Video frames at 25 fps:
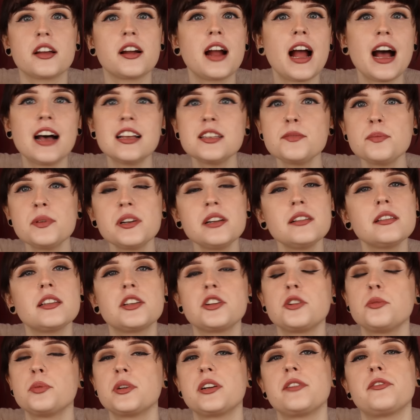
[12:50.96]
There has been a
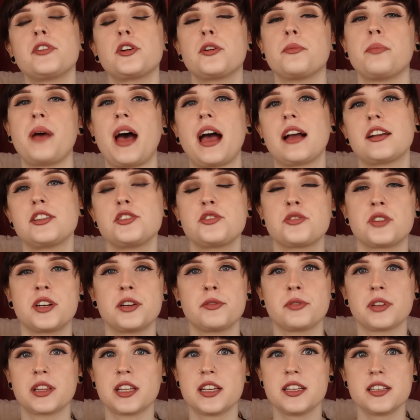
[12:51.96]
little bit of her
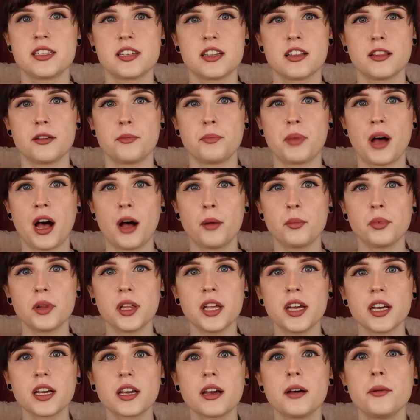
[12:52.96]
backstory released to the
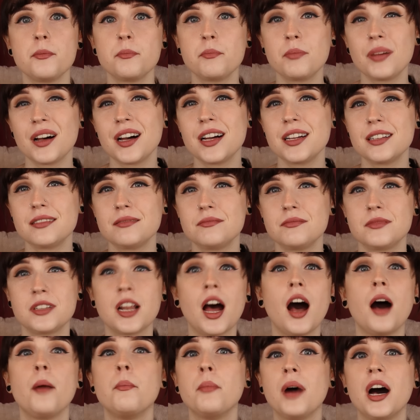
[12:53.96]
public, but
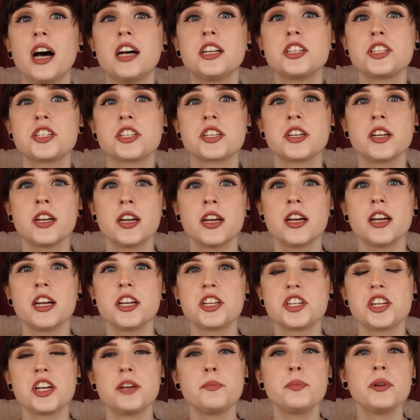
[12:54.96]
not much.
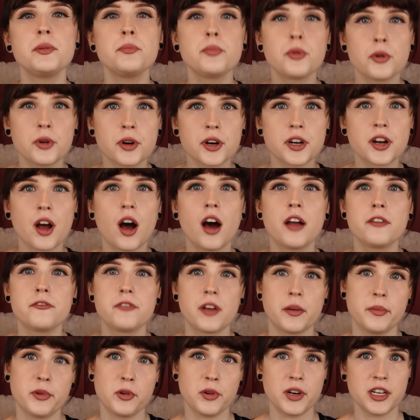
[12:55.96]
She had been born on
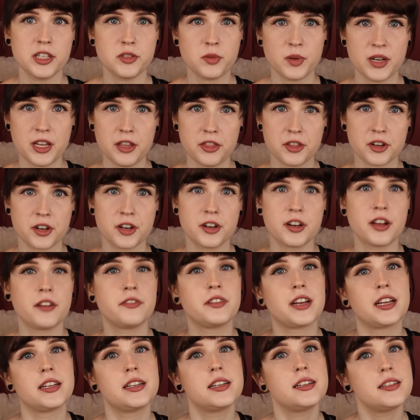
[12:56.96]
February 23rd of
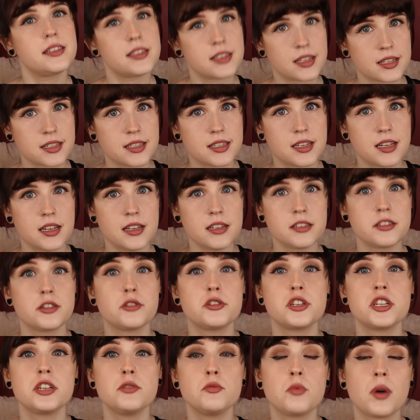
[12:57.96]
1960, so
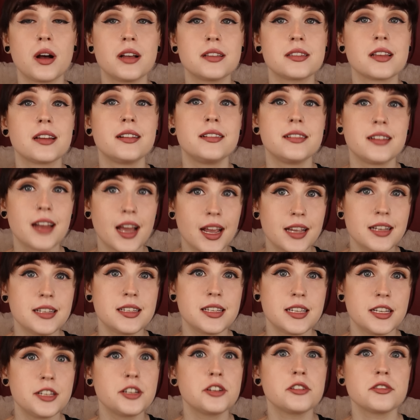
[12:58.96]
she was
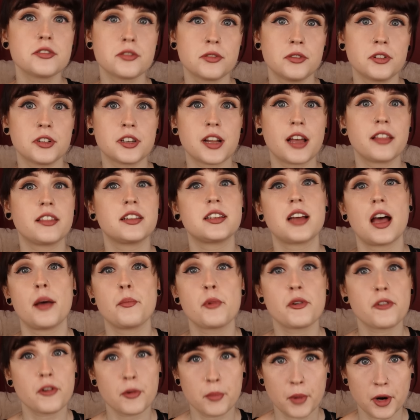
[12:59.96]
19 years old at the time
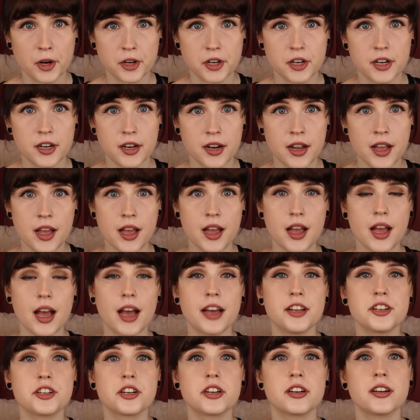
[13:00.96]
of her murder,
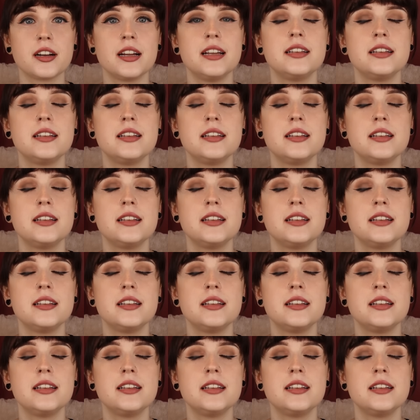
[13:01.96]
and her